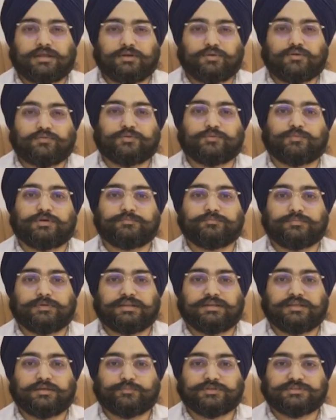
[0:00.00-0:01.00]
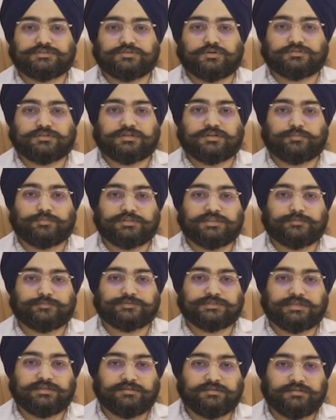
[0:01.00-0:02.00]
Hello everyone, my name is Dr. Kamaldeep
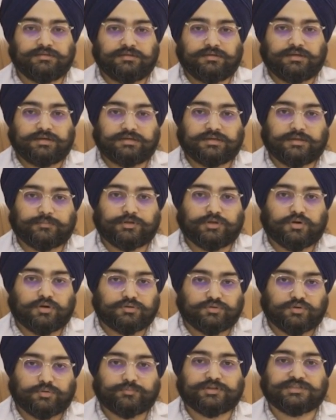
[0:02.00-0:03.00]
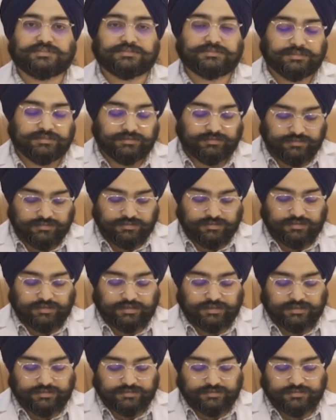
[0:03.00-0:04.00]
Singh and I belong to Amritsar
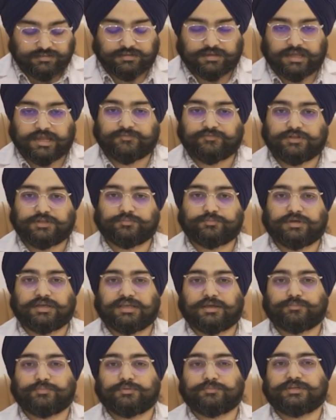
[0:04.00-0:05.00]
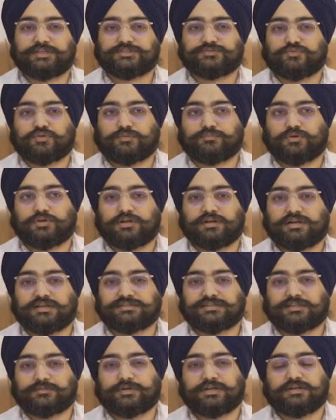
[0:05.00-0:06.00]
and I have done my MBBS from Maulana
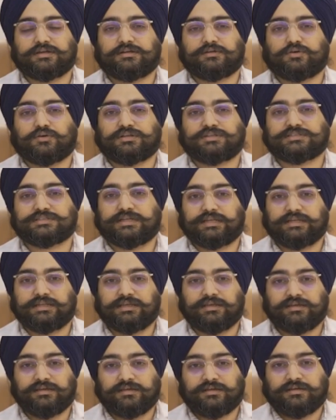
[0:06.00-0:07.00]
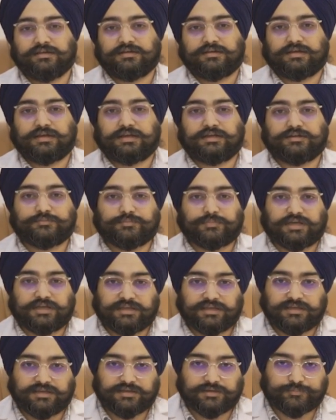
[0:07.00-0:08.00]
Azad Medical College, Delhi and
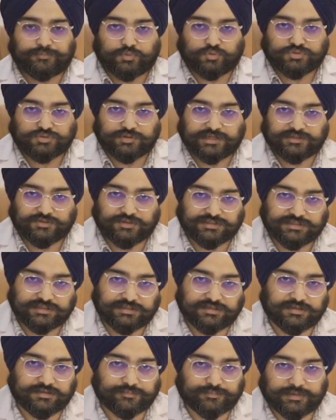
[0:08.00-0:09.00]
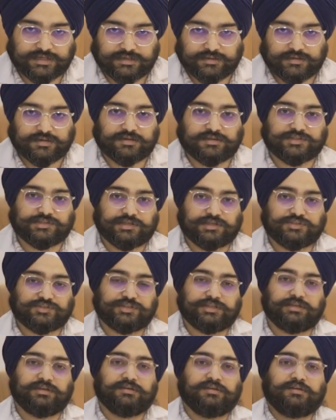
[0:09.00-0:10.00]
my post-graduation in
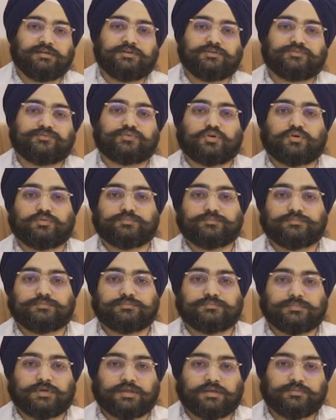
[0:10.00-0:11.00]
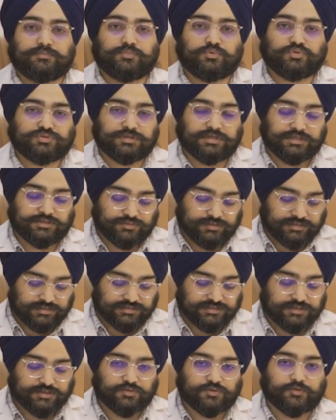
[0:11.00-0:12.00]
surgery from Post-Graduate
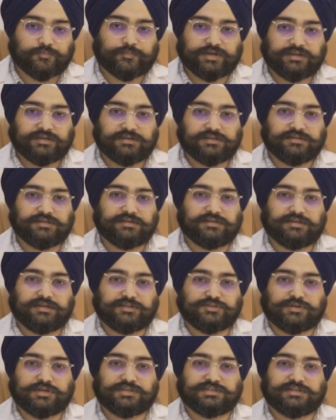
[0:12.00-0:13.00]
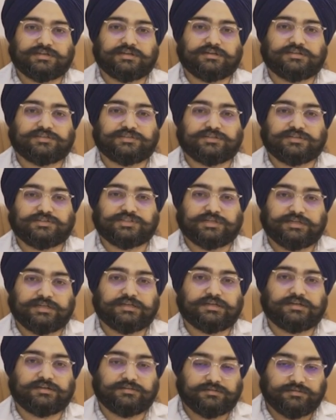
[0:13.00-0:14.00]
Institute of Medical Education and Research,
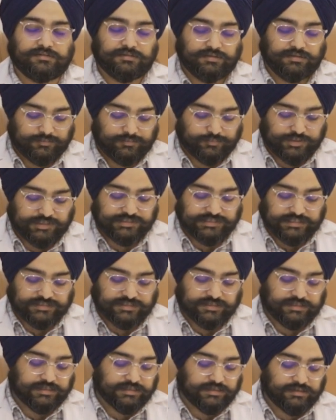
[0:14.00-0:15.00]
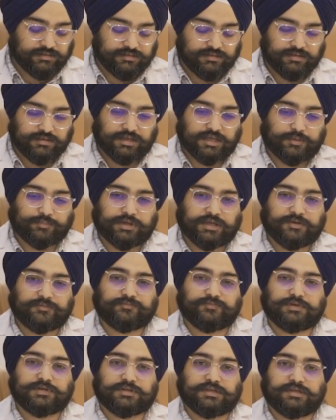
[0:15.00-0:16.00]
Chandigarh, PGI Chandigarh, and I
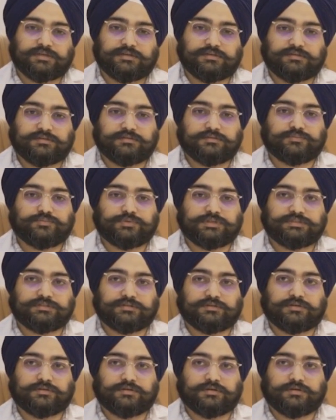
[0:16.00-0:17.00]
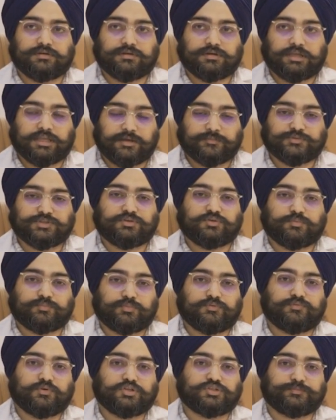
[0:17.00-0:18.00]
am working with EMC group
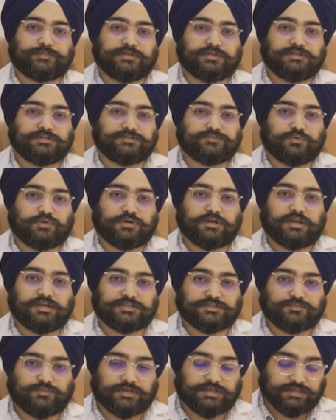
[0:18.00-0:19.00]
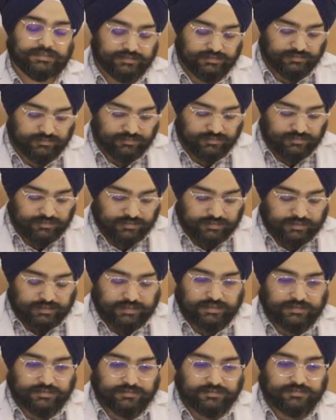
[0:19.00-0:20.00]
of hospitals for last 1 year
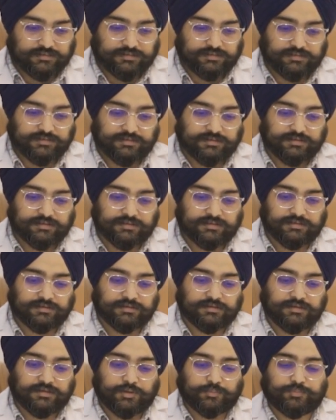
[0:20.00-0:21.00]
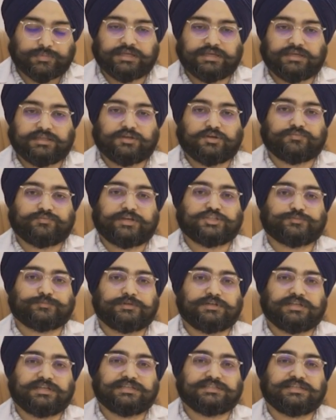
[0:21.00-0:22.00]
and my area of
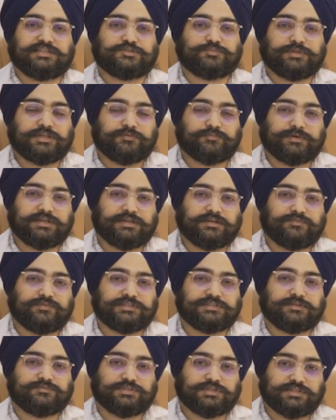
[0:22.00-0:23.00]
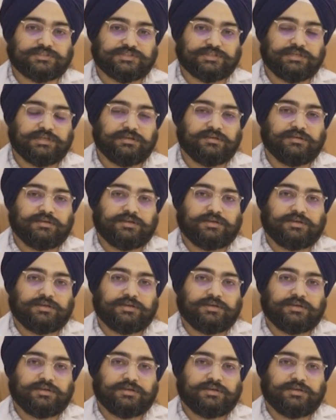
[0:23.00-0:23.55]
expertise is minimal invasive surgery